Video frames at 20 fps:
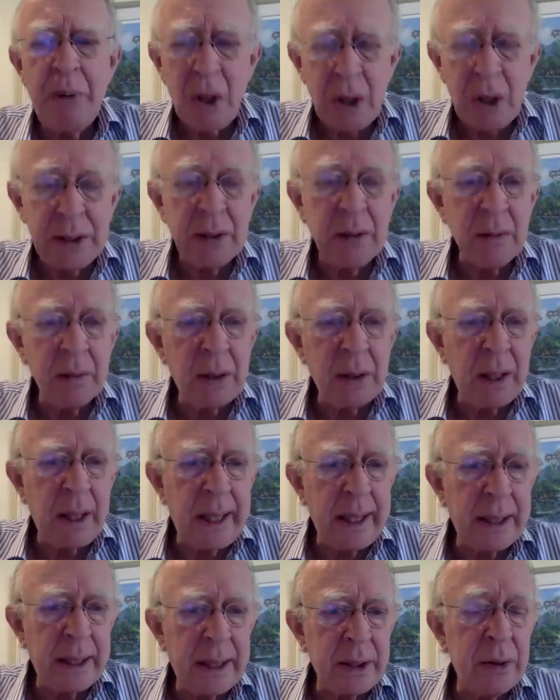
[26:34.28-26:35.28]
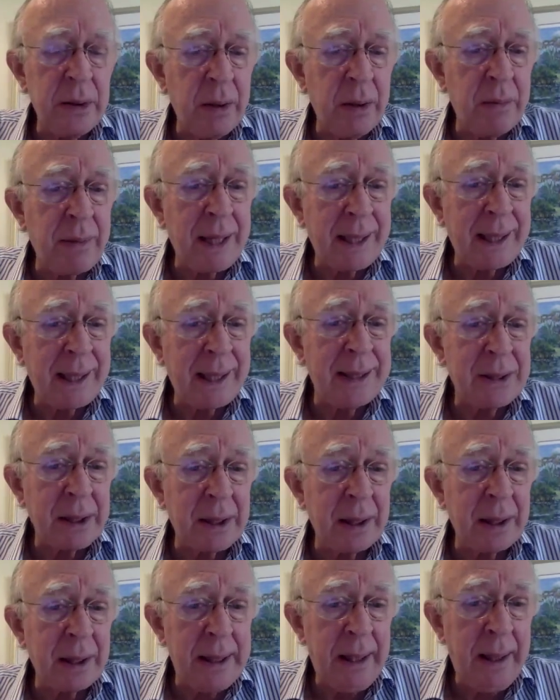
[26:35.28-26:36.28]
personal connection you make
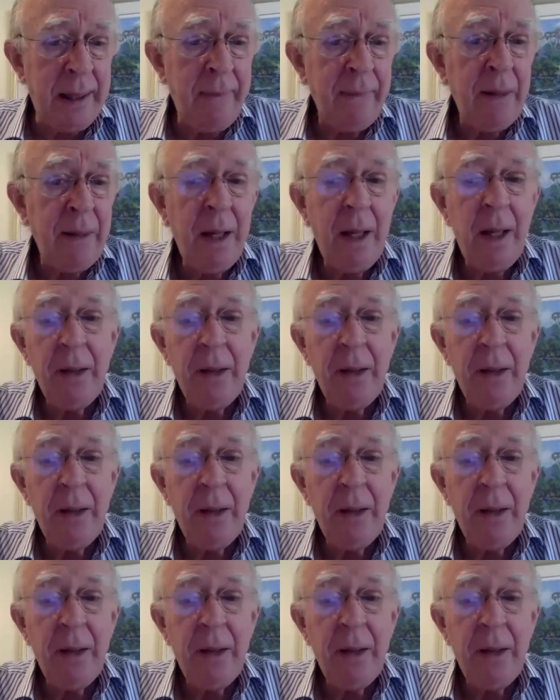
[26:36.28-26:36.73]
as a leader,